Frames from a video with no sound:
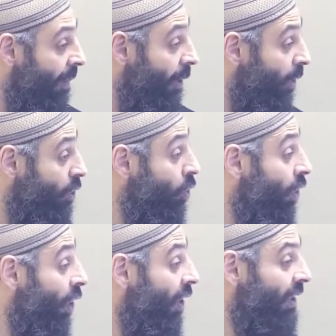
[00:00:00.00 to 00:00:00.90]
By which
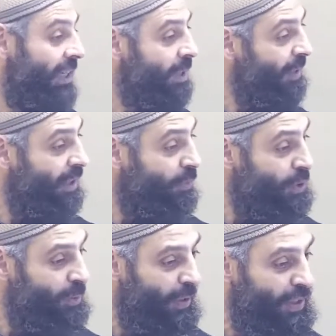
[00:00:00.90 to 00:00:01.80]
there is a big
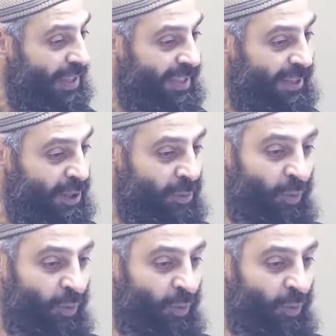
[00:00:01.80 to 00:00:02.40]
difference, brothers and sisters,